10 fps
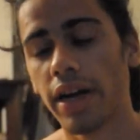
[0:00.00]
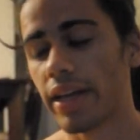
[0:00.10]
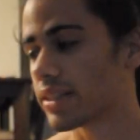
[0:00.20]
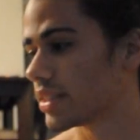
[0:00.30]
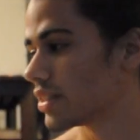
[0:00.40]

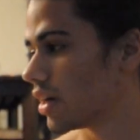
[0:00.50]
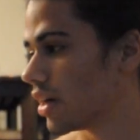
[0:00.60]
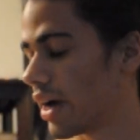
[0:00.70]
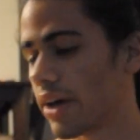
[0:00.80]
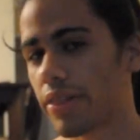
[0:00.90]
Hey, this is
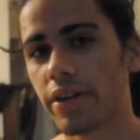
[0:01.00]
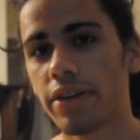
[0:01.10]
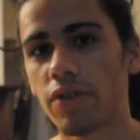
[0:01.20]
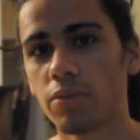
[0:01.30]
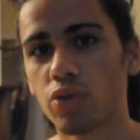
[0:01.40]

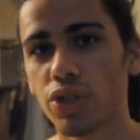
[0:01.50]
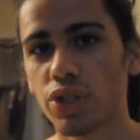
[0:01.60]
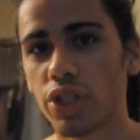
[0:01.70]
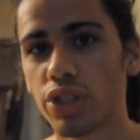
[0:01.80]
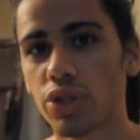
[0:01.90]
Anthony from
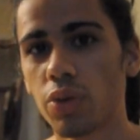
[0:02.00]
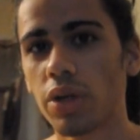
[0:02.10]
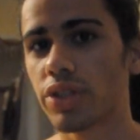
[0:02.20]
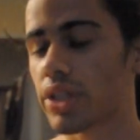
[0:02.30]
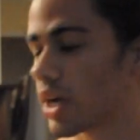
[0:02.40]
Twisted Tree
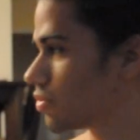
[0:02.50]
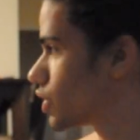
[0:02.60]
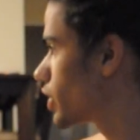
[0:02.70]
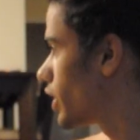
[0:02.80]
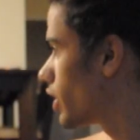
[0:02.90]
Sewers, and I'm
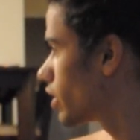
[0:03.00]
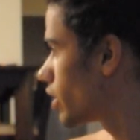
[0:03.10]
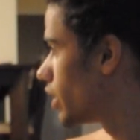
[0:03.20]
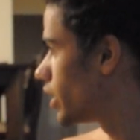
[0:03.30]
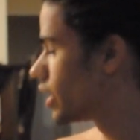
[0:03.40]
just
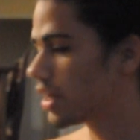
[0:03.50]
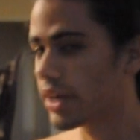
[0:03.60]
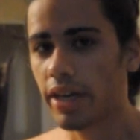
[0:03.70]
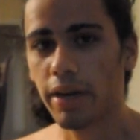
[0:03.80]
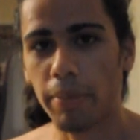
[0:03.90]
here
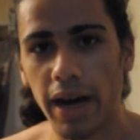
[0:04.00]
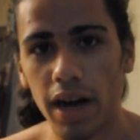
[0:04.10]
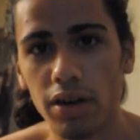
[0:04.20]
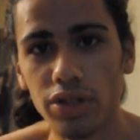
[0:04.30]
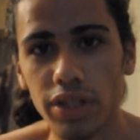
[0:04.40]
in my
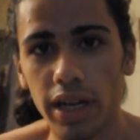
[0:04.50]
house.